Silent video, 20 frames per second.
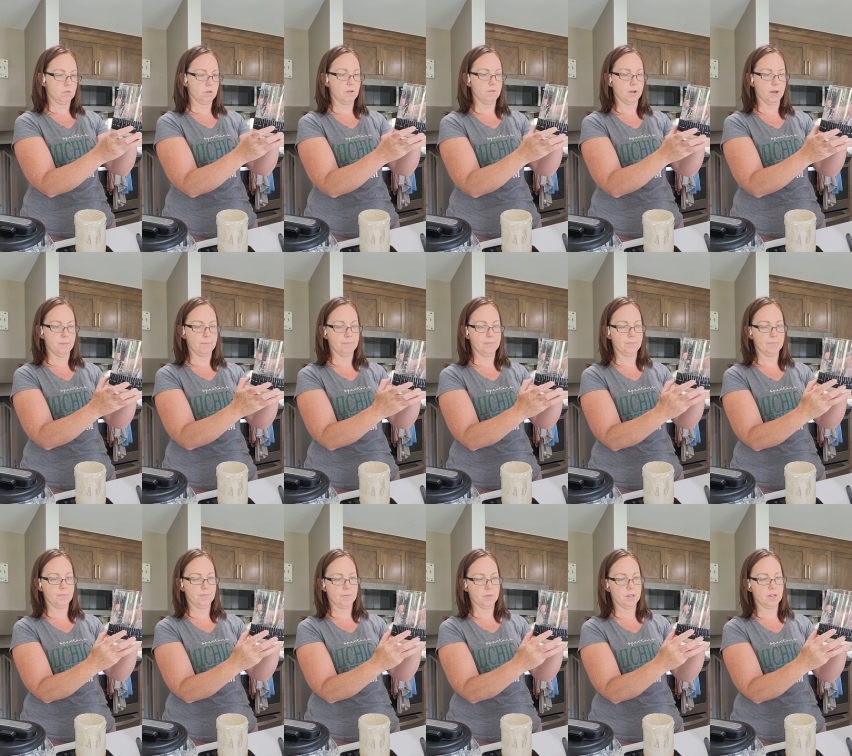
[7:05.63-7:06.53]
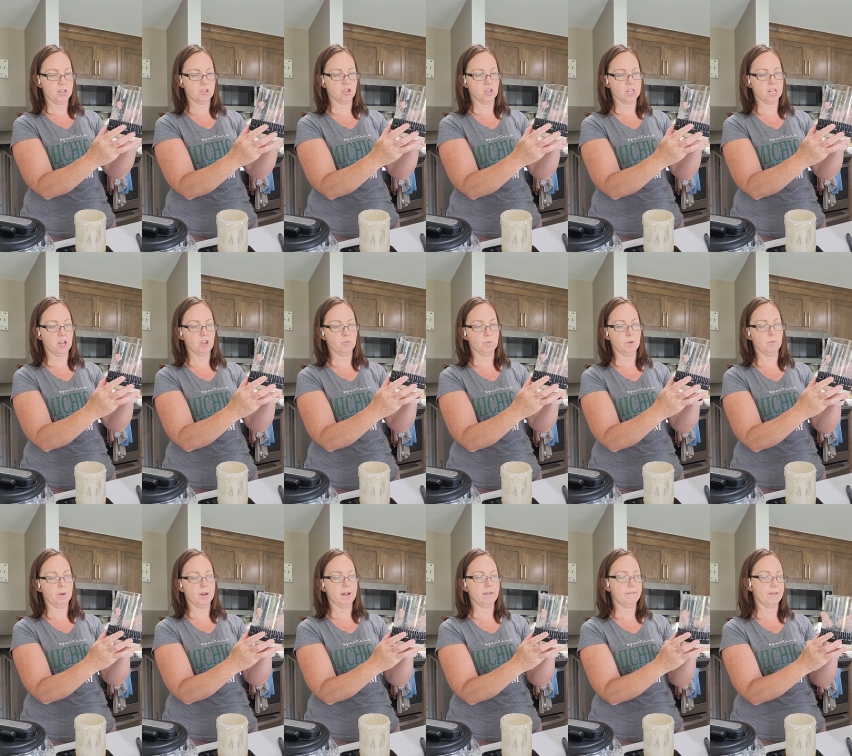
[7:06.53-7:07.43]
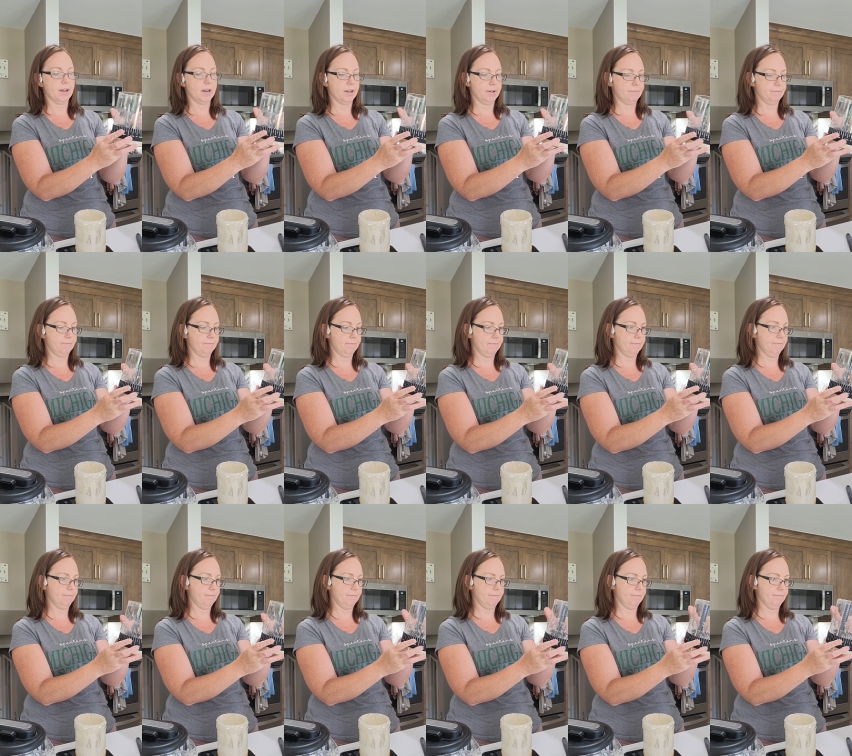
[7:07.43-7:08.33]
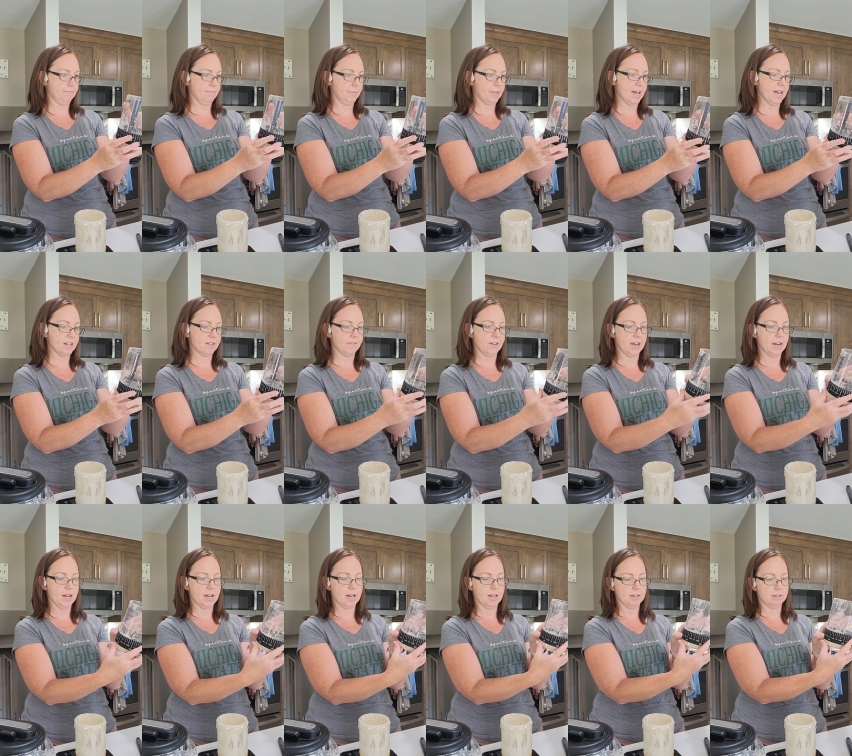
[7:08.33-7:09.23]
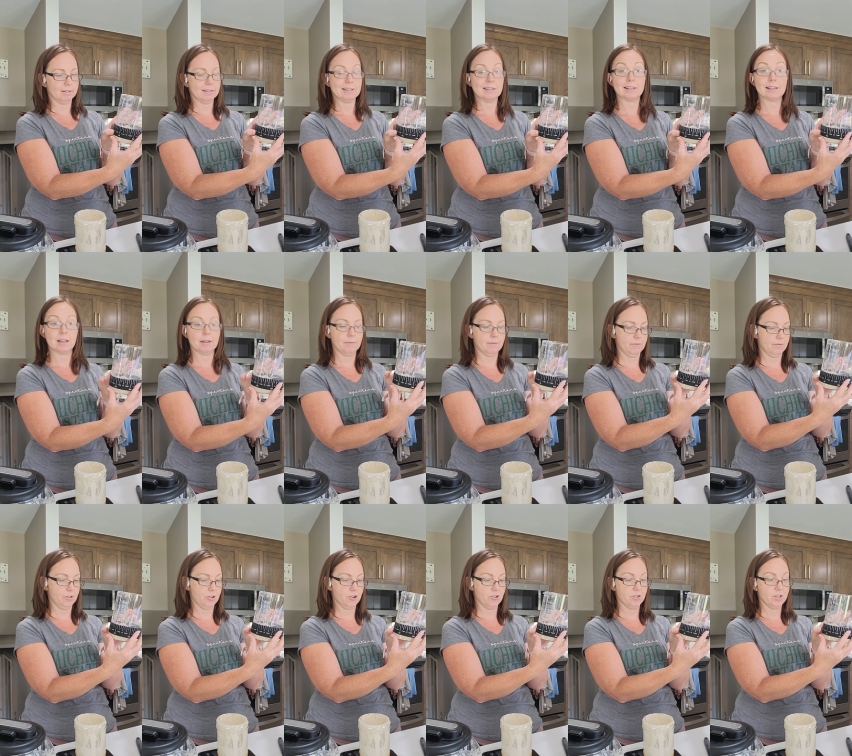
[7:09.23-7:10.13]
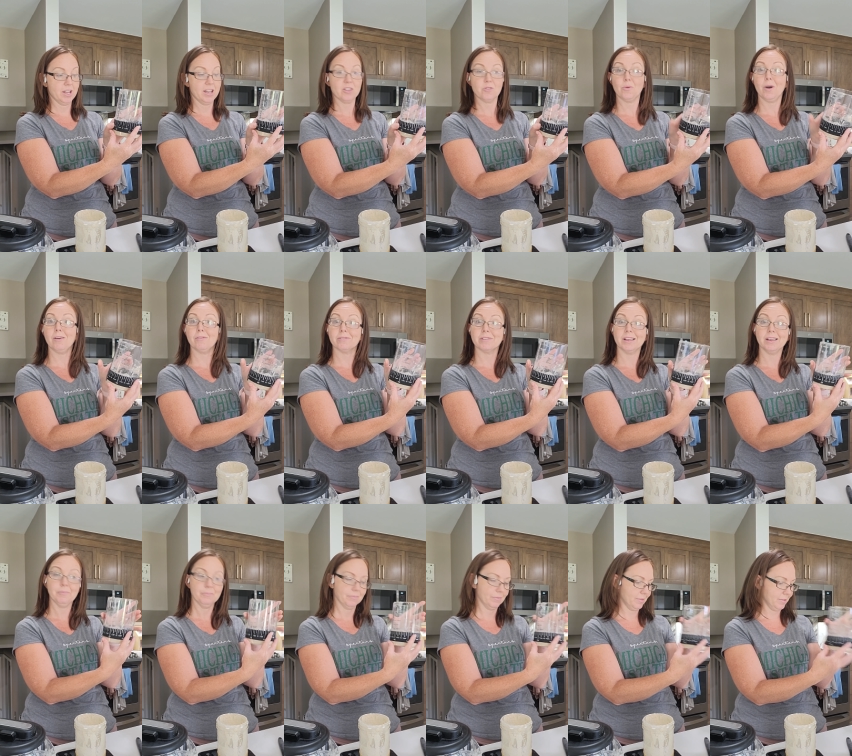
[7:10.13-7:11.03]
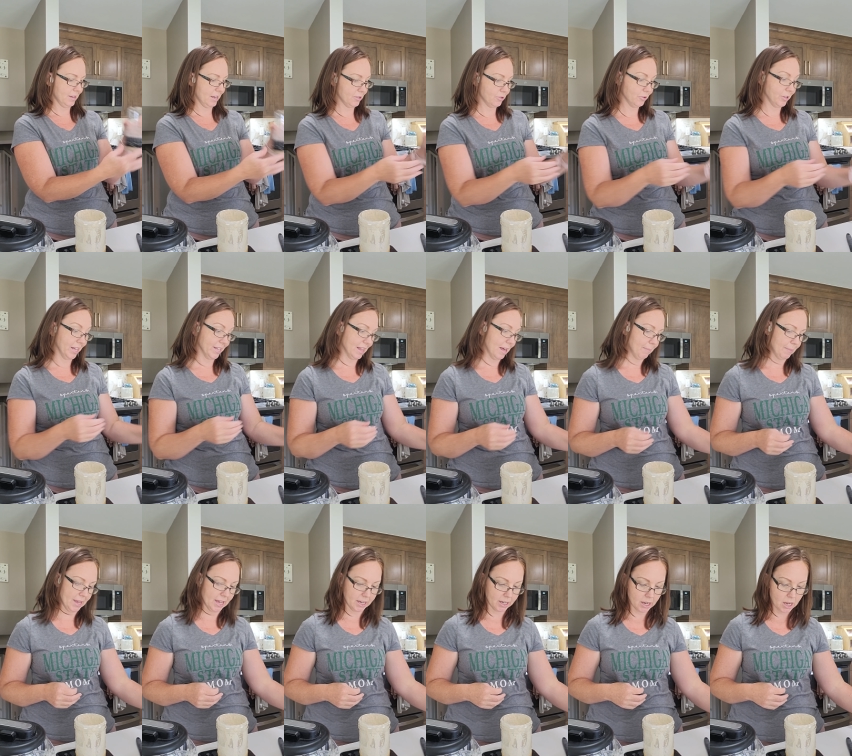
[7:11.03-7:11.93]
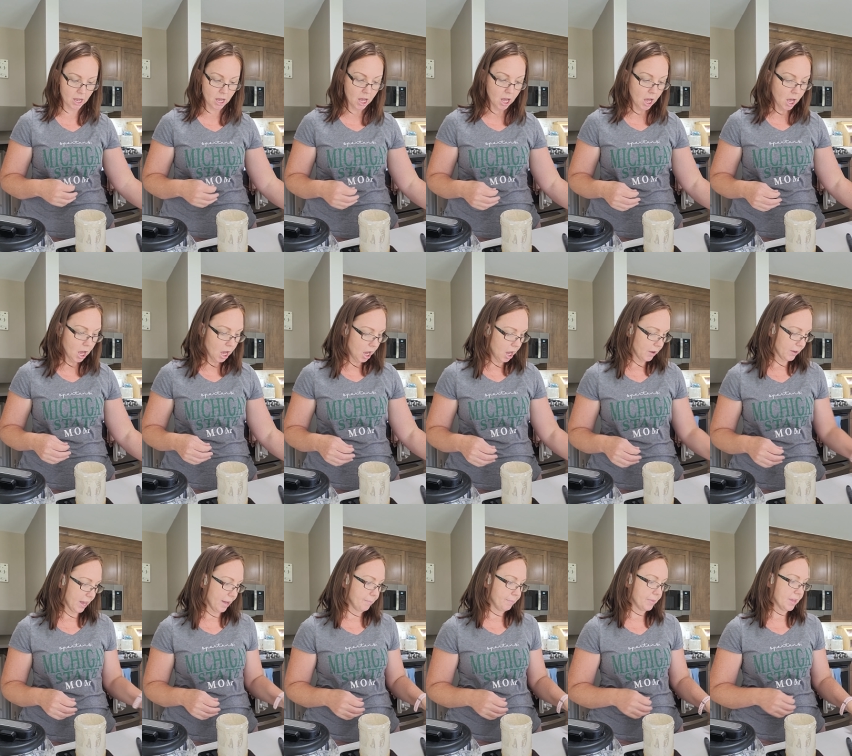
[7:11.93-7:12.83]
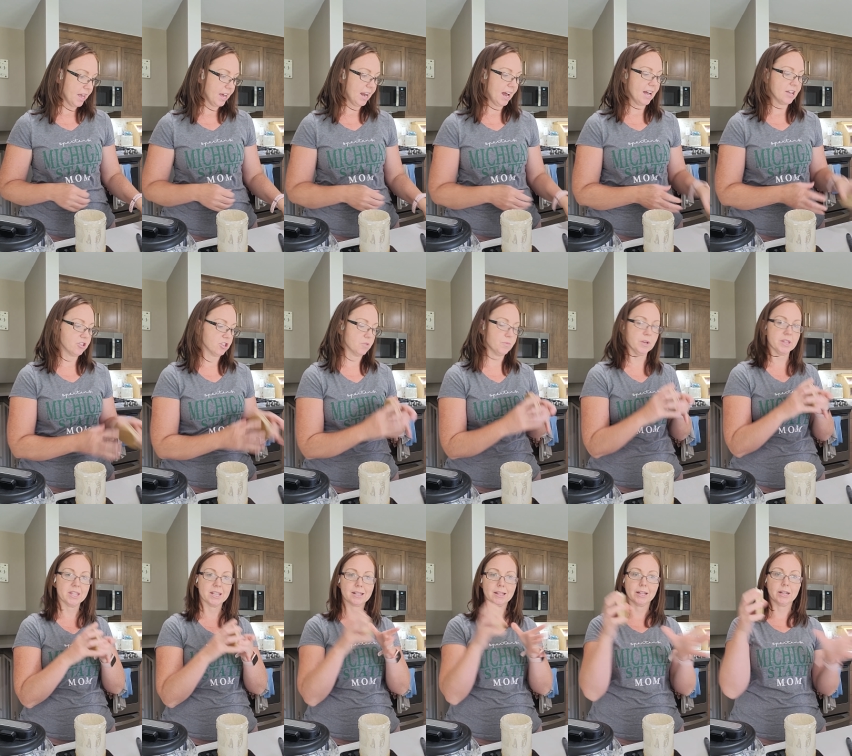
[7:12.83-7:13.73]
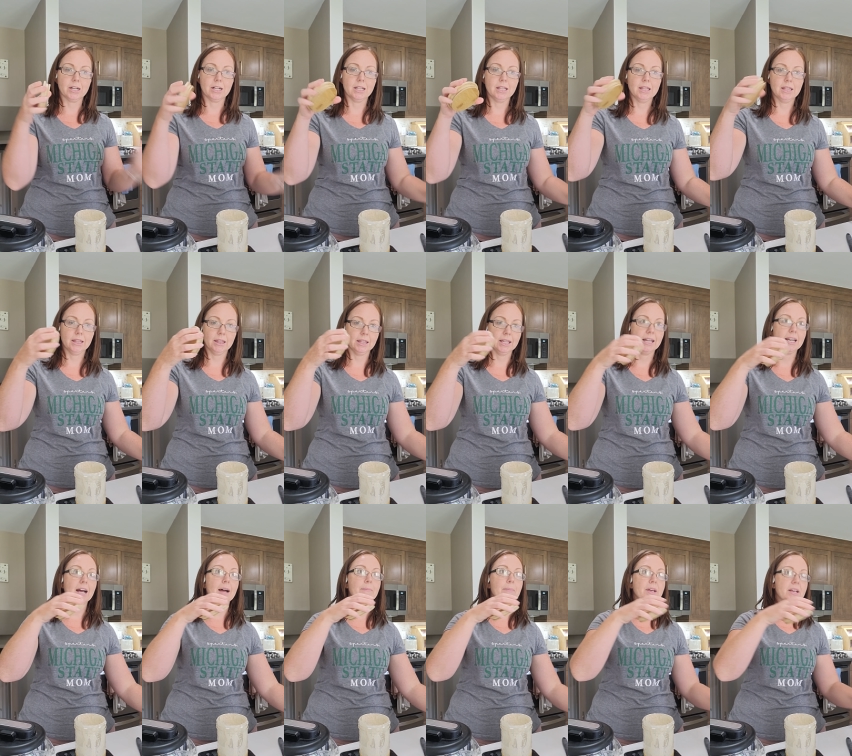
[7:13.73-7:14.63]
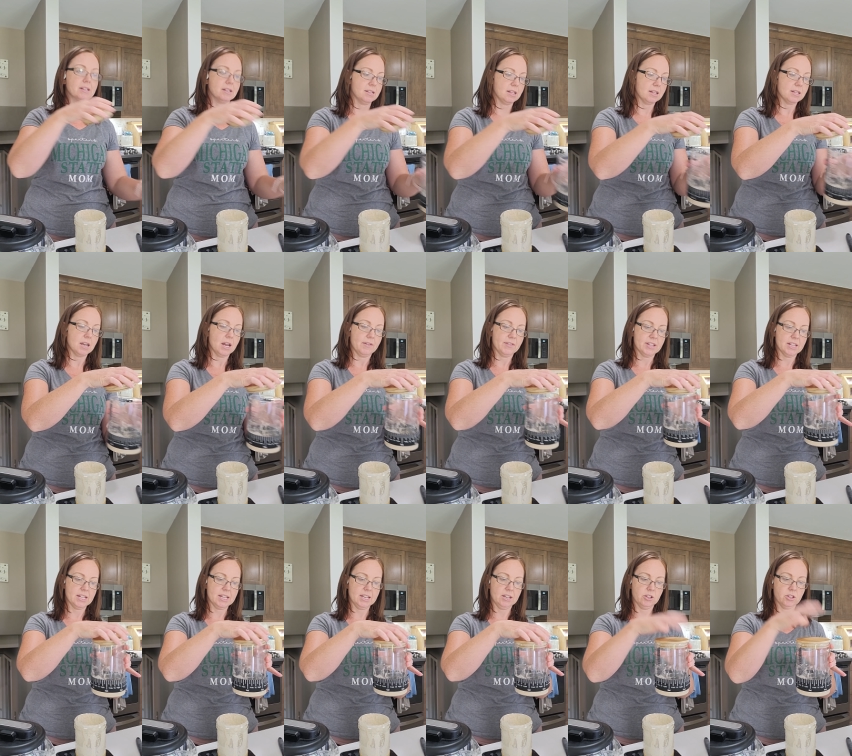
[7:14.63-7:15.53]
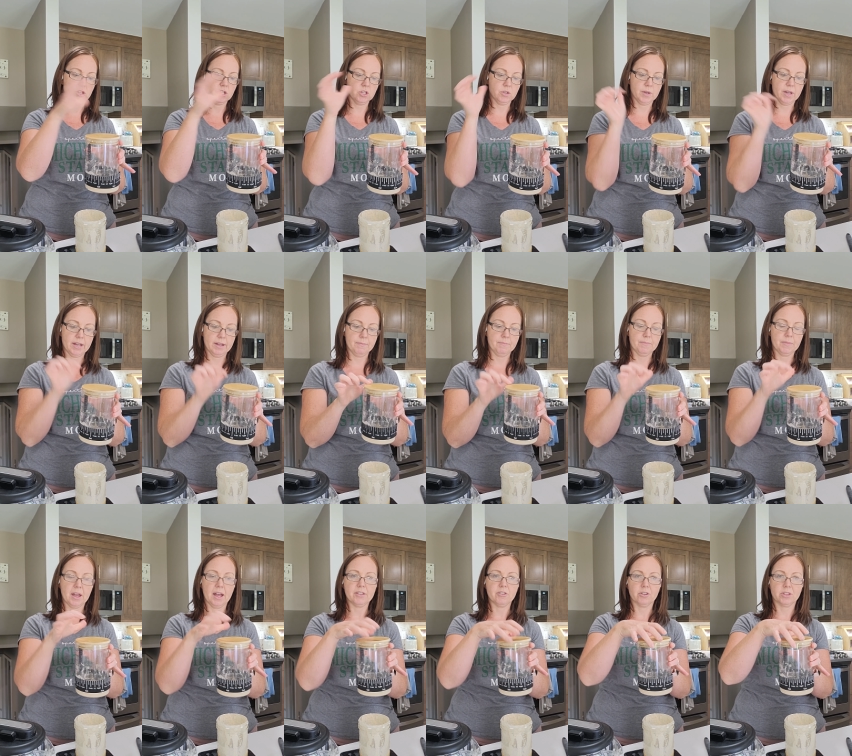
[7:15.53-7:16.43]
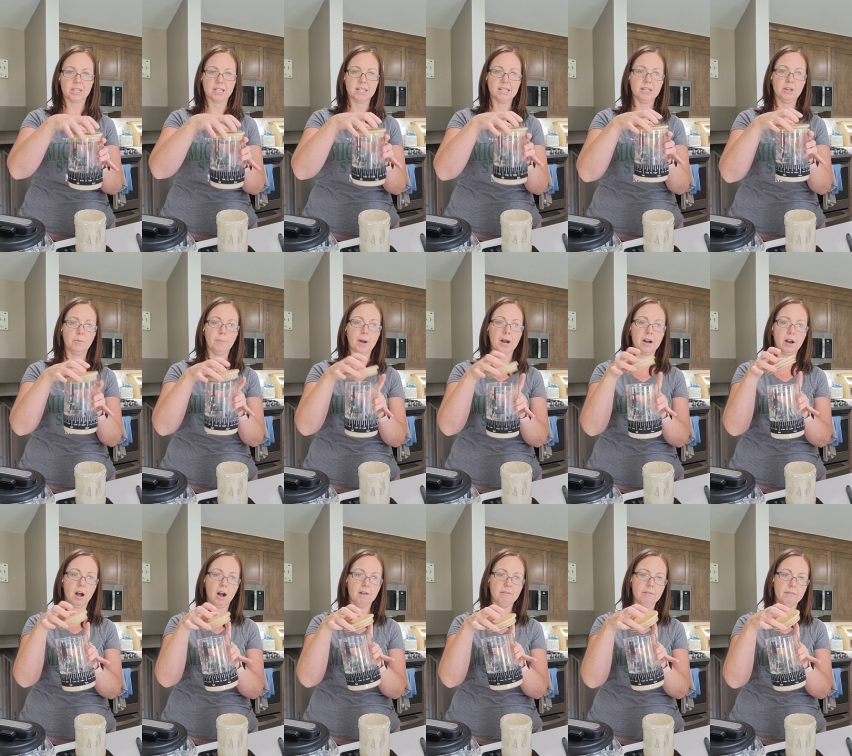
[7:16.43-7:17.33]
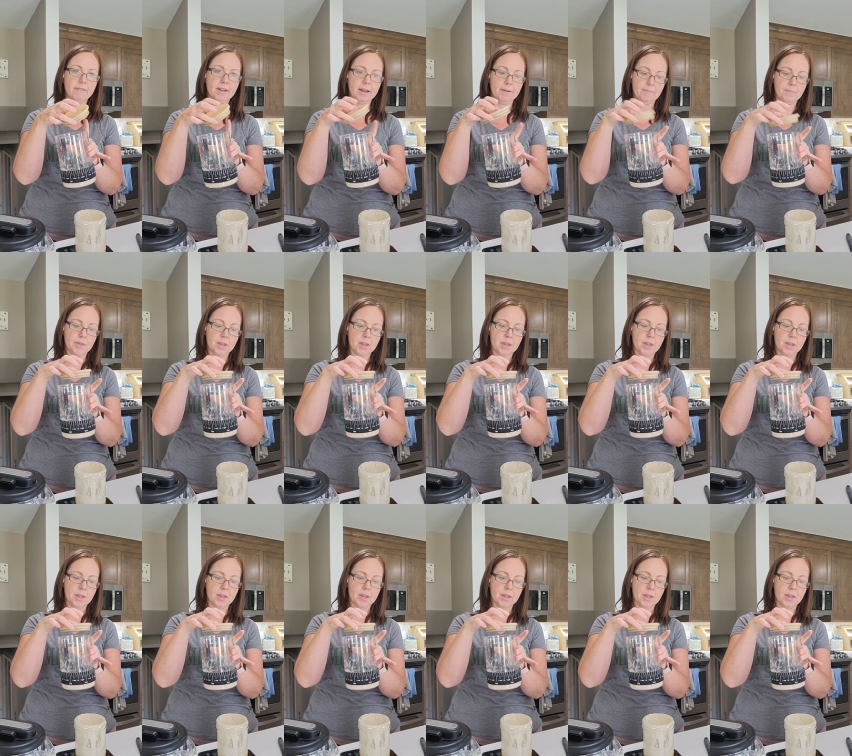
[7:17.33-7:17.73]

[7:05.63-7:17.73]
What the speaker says: okay, that just tells me when I fed it. Last fed on Thursday at 12. See, I do like that band. Okay, and I just put this little lid on because it doesn't have a seal to it. I took the seal part off of it,